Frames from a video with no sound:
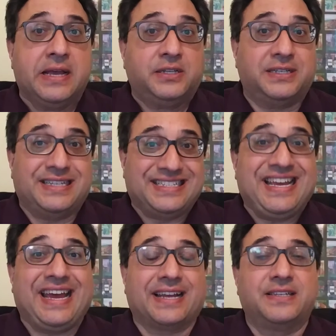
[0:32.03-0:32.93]
to
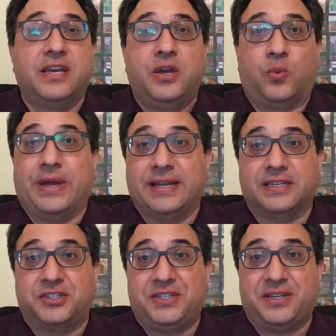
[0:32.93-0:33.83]
detect when
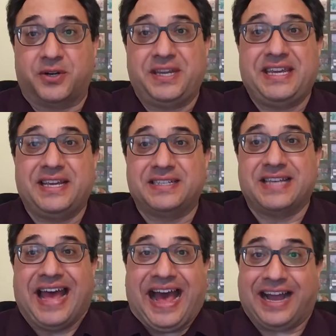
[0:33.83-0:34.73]
she or he
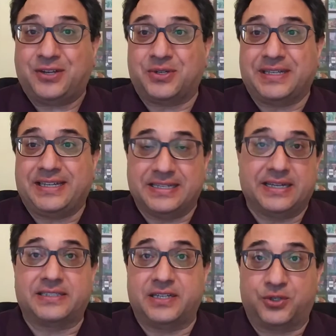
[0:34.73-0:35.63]
has actually
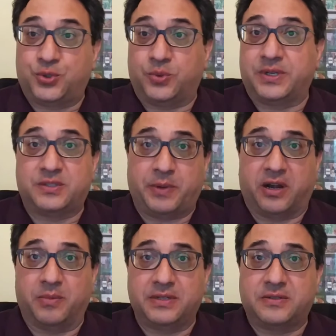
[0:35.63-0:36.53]
conducted a true
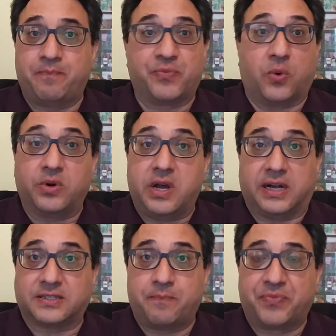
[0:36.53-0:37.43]
experiment or
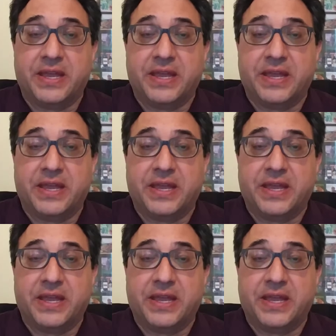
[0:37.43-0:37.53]
not.